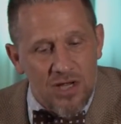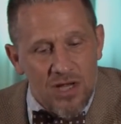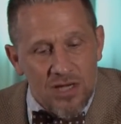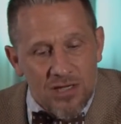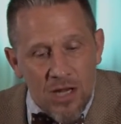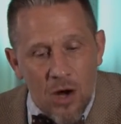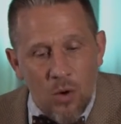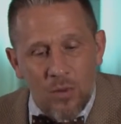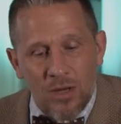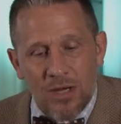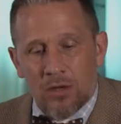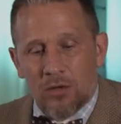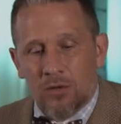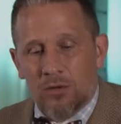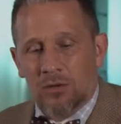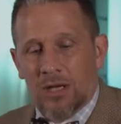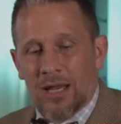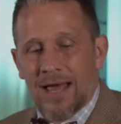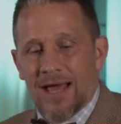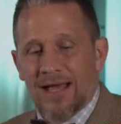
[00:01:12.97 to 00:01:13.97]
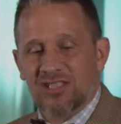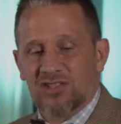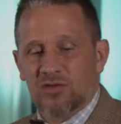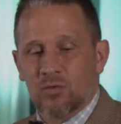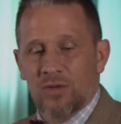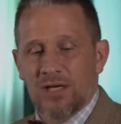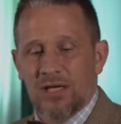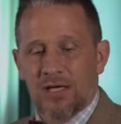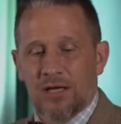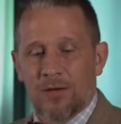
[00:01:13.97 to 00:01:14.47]
Now, we learned last
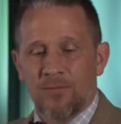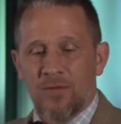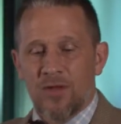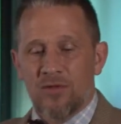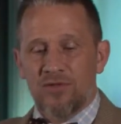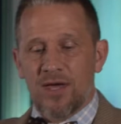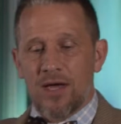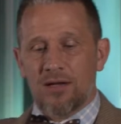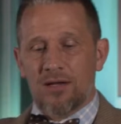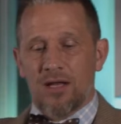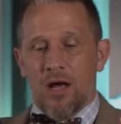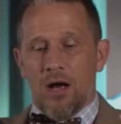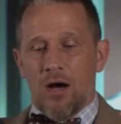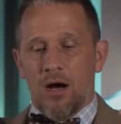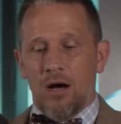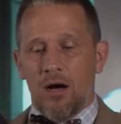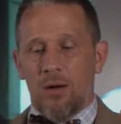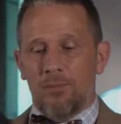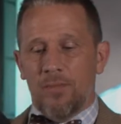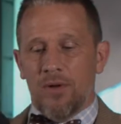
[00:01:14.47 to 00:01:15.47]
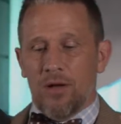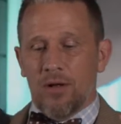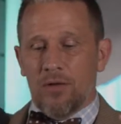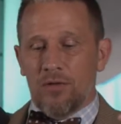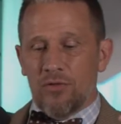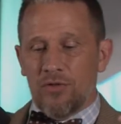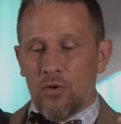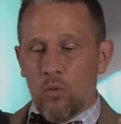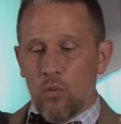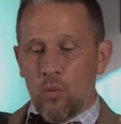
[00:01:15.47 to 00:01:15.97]
week that
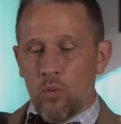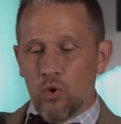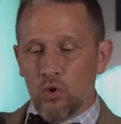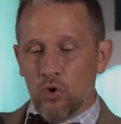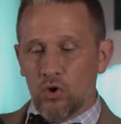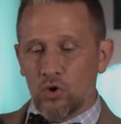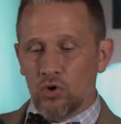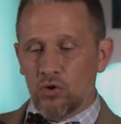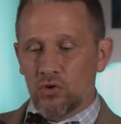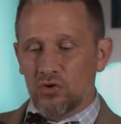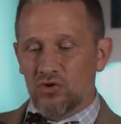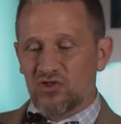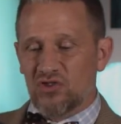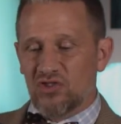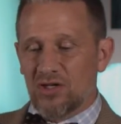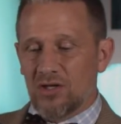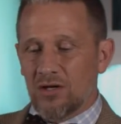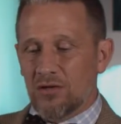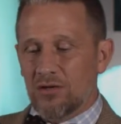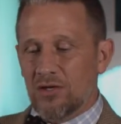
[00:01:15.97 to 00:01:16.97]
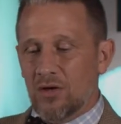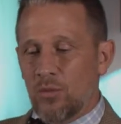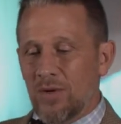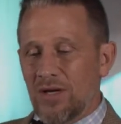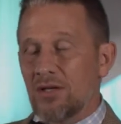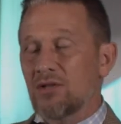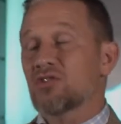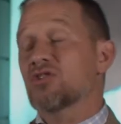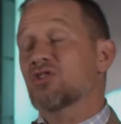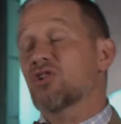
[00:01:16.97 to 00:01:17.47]
the words that
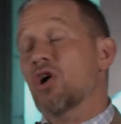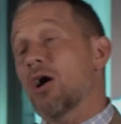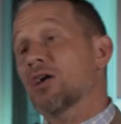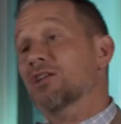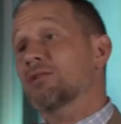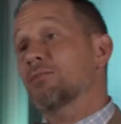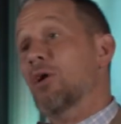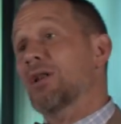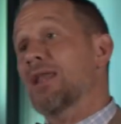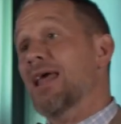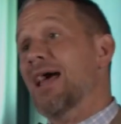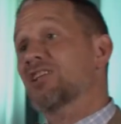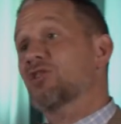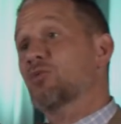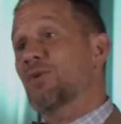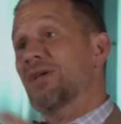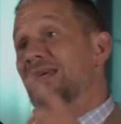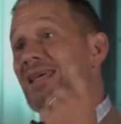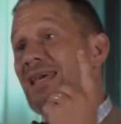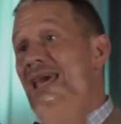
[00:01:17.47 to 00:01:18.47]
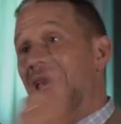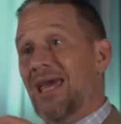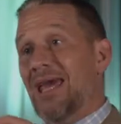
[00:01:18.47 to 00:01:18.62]
we talked about last week